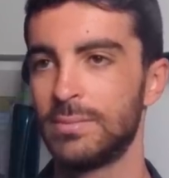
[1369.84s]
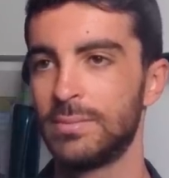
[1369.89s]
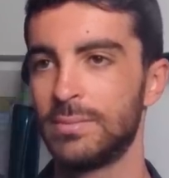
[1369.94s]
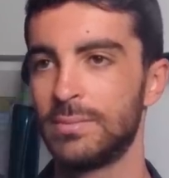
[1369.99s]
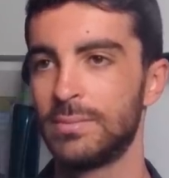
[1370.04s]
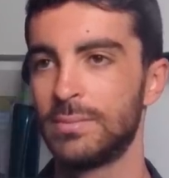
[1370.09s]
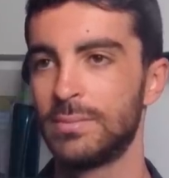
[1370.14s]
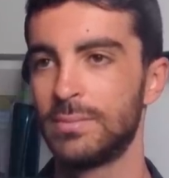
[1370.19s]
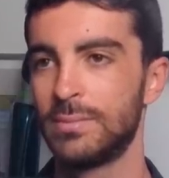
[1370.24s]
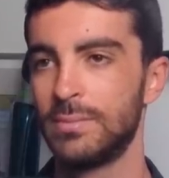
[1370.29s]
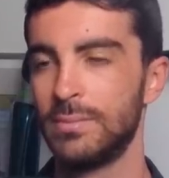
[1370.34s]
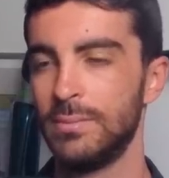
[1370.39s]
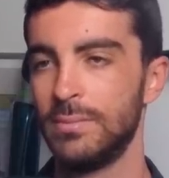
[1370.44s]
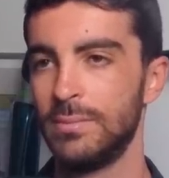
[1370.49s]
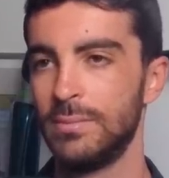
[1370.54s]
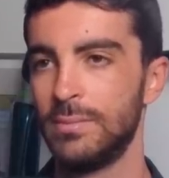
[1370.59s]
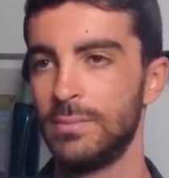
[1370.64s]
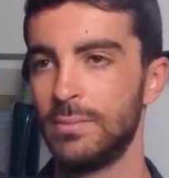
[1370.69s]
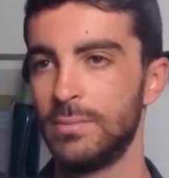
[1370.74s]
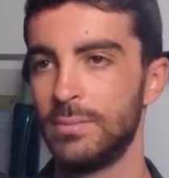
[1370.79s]

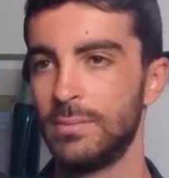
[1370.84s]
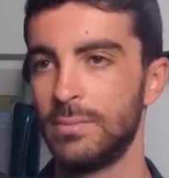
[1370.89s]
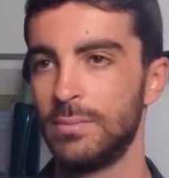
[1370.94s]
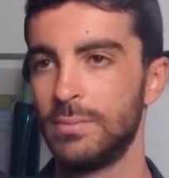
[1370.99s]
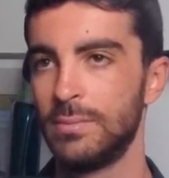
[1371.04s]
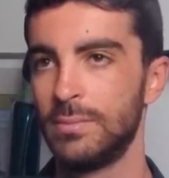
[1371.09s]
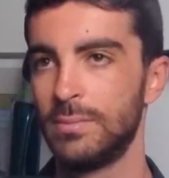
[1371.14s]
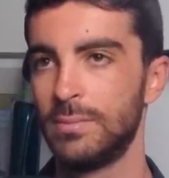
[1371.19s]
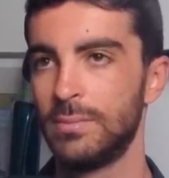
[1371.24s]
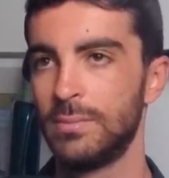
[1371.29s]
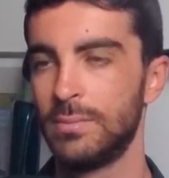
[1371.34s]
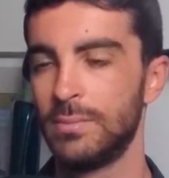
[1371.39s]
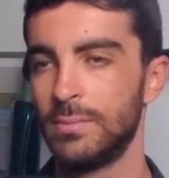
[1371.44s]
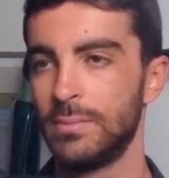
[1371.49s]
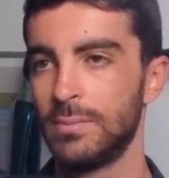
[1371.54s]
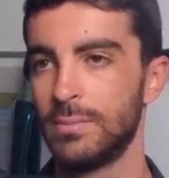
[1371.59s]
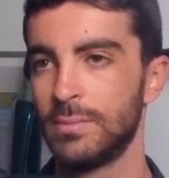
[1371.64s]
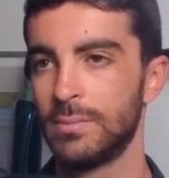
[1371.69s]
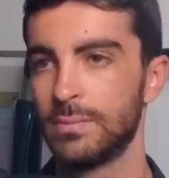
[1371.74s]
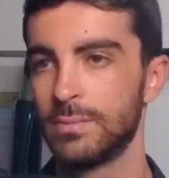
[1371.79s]

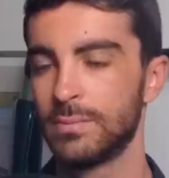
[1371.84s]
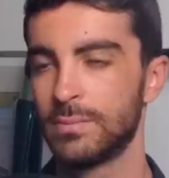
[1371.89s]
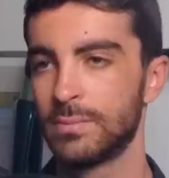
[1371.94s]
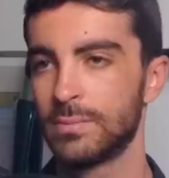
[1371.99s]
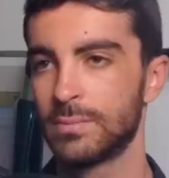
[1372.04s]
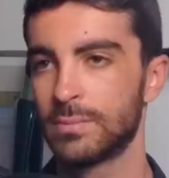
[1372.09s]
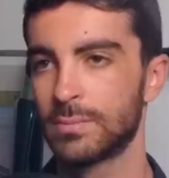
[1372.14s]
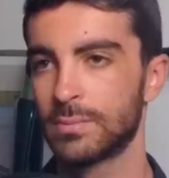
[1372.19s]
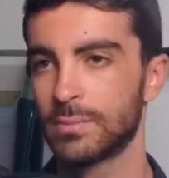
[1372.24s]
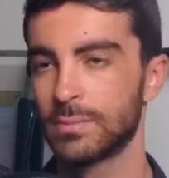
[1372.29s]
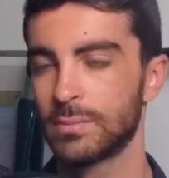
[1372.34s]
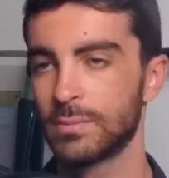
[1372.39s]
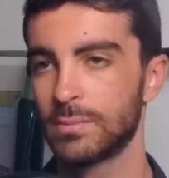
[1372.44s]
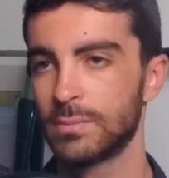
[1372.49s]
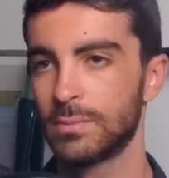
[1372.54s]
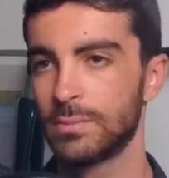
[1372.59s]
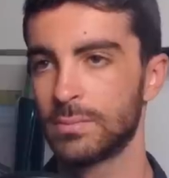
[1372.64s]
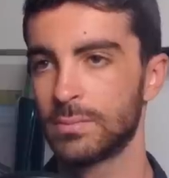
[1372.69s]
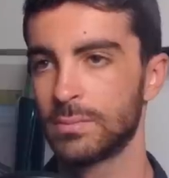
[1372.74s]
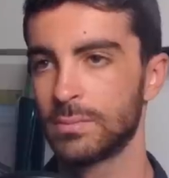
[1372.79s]

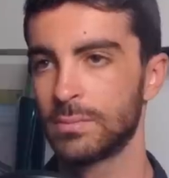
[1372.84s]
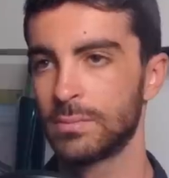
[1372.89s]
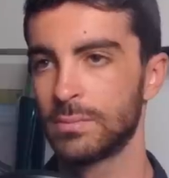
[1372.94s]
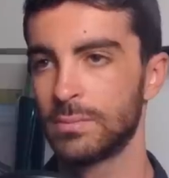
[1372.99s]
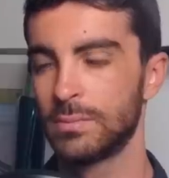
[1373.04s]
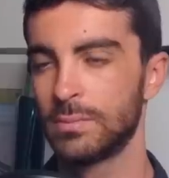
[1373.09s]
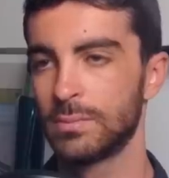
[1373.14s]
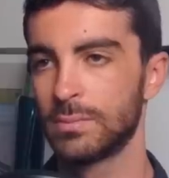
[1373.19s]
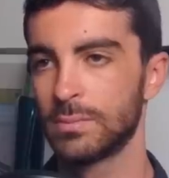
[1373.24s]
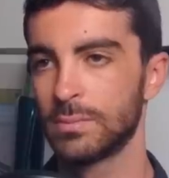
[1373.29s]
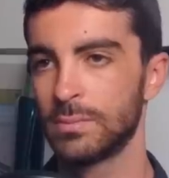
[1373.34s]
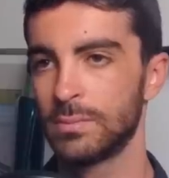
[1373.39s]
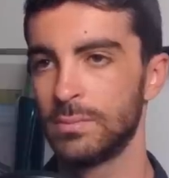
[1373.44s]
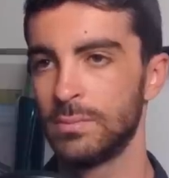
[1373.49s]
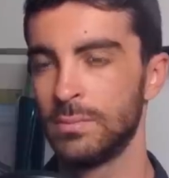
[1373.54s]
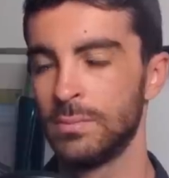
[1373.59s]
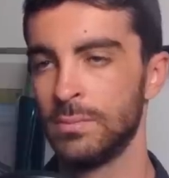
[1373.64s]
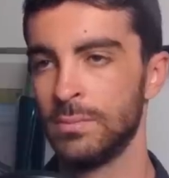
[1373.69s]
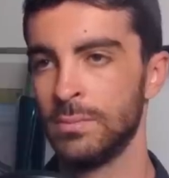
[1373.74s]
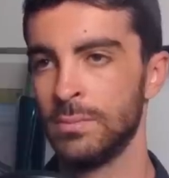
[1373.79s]

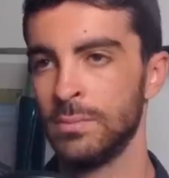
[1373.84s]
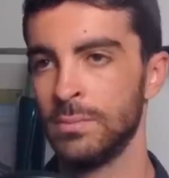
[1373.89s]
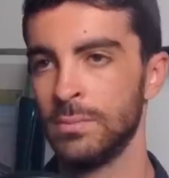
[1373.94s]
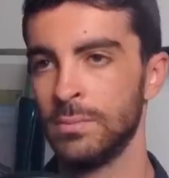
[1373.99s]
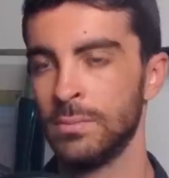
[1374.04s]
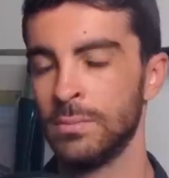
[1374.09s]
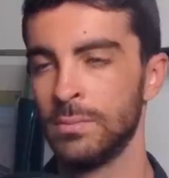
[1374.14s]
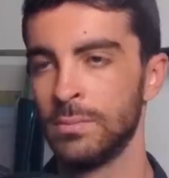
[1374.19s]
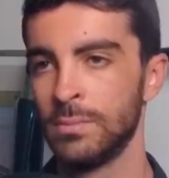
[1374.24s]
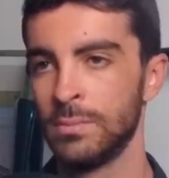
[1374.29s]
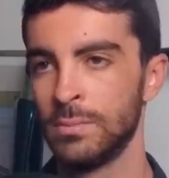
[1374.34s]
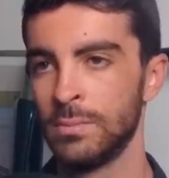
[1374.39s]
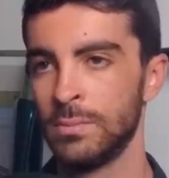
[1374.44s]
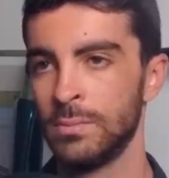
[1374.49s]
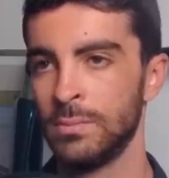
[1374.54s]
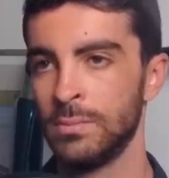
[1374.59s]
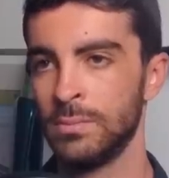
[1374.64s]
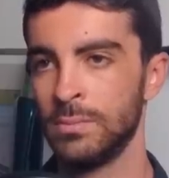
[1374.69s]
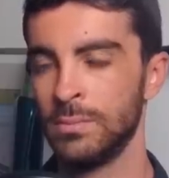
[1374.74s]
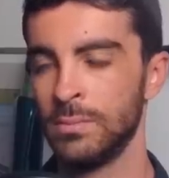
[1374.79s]

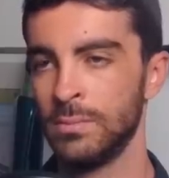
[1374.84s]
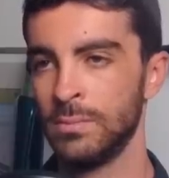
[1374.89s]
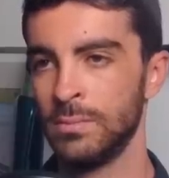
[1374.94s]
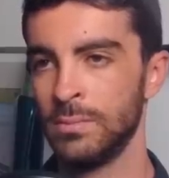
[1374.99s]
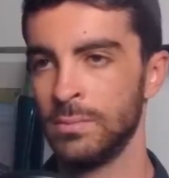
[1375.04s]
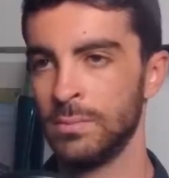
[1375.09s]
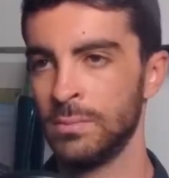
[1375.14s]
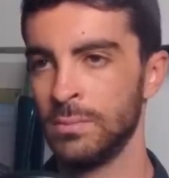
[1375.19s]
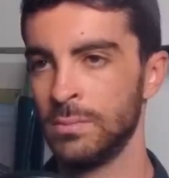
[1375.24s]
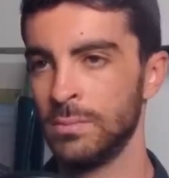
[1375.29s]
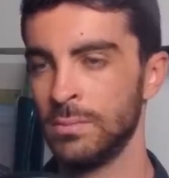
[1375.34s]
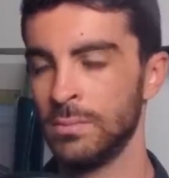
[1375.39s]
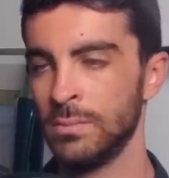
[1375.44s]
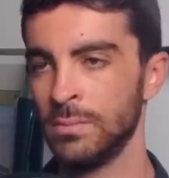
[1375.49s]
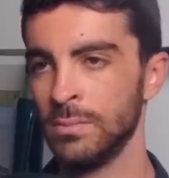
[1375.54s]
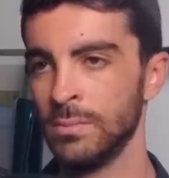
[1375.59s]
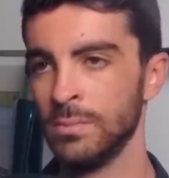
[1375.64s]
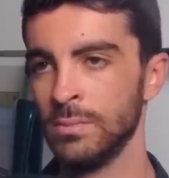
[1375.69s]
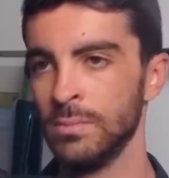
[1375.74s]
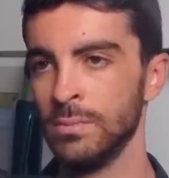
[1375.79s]

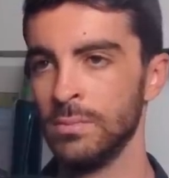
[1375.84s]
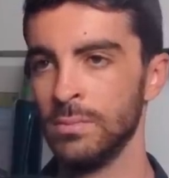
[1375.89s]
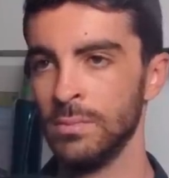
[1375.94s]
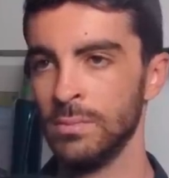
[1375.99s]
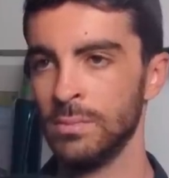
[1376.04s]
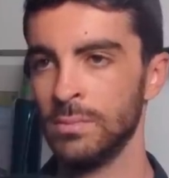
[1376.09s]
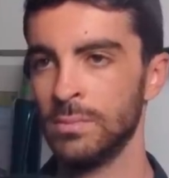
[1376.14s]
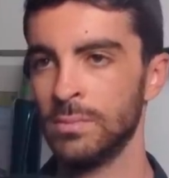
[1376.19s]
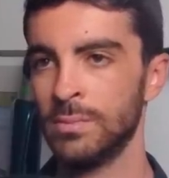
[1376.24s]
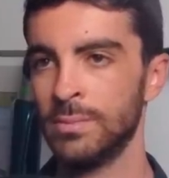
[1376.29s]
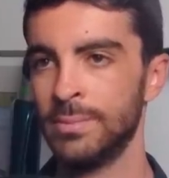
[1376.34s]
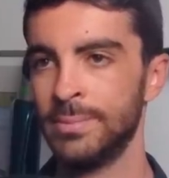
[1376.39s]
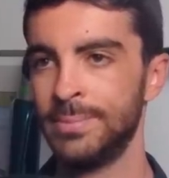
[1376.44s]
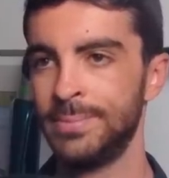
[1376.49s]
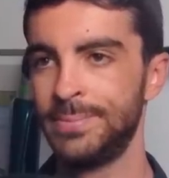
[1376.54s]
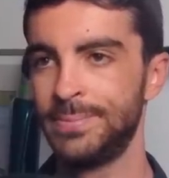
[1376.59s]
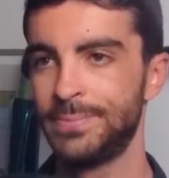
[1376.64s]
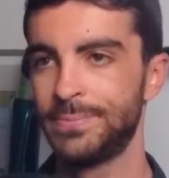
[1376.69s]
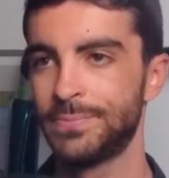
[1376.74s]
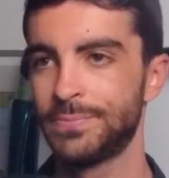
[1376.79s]

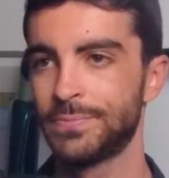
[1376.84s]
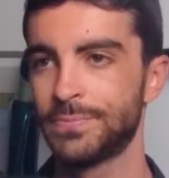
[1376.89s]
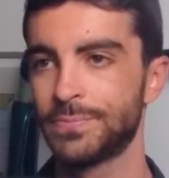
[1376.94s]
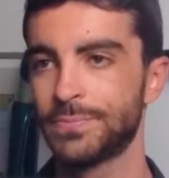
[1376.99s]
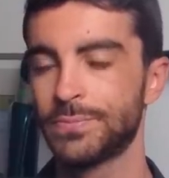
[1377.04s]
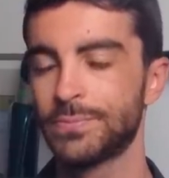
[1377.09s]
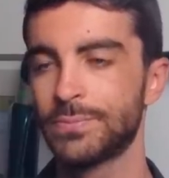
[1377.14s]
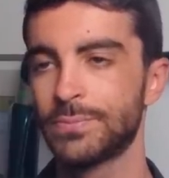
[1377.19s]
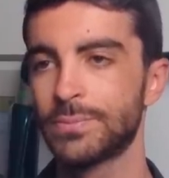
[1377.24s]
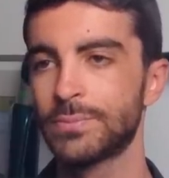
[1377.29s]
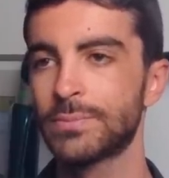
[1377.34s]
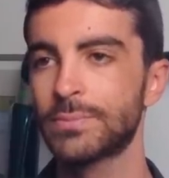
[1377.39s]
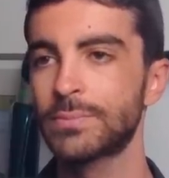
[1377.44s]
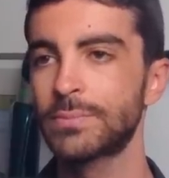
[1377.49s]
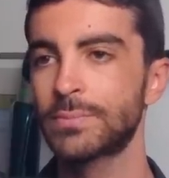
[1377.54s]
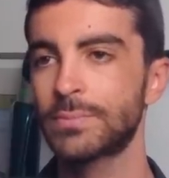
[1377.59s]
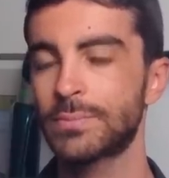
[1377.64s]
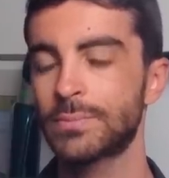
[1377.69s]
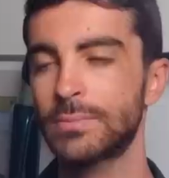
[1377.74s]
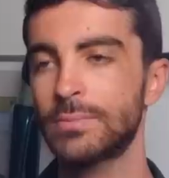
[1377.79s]
The person shown says nothing.